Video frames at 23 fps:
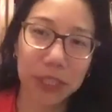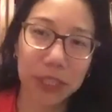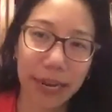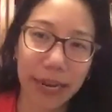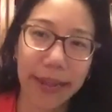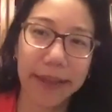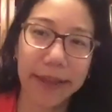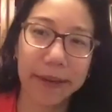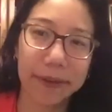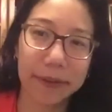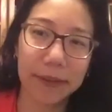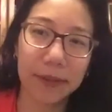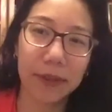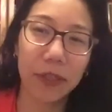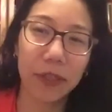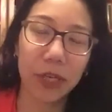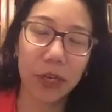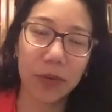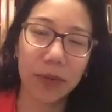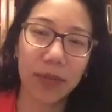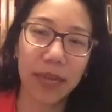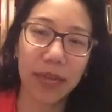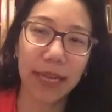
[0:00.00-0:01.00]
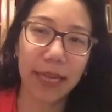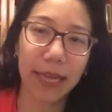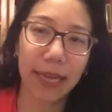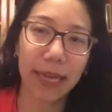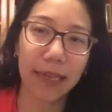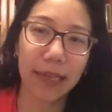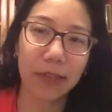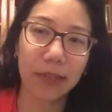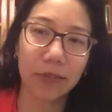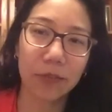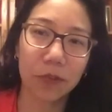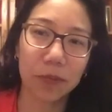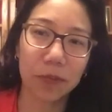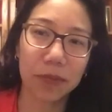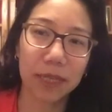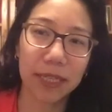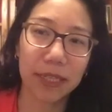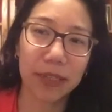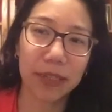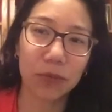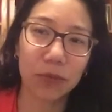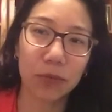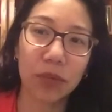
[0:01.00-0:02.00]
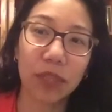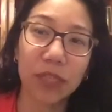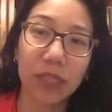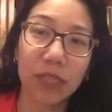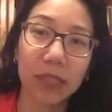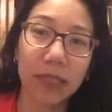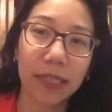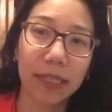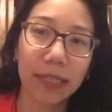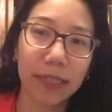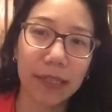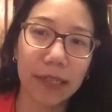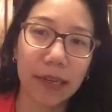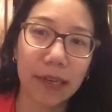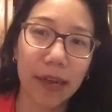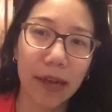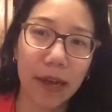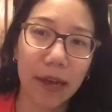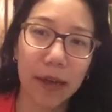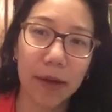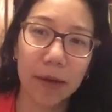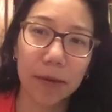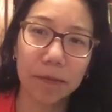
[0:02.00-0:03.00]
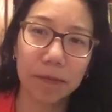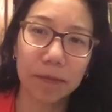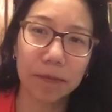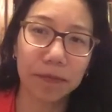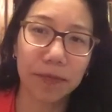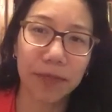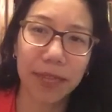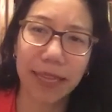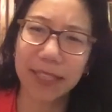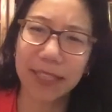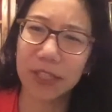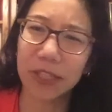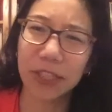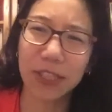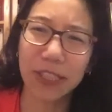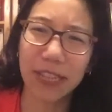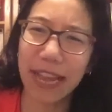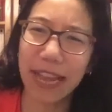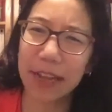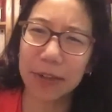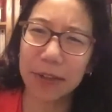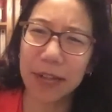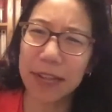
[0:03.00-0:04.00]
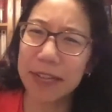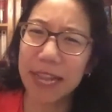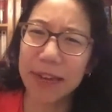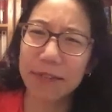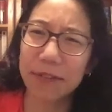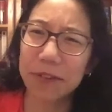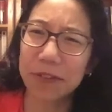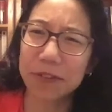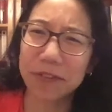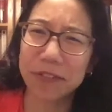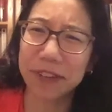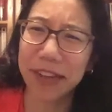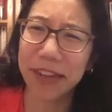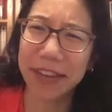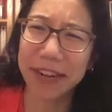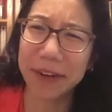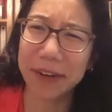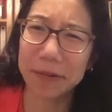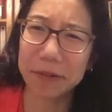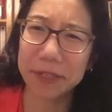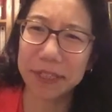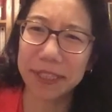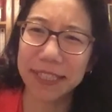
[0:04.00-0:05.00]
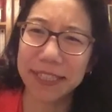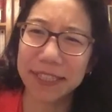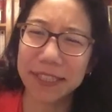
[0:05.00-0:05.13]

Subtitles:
And, that case for me is really, it's just, I'll never forget it really.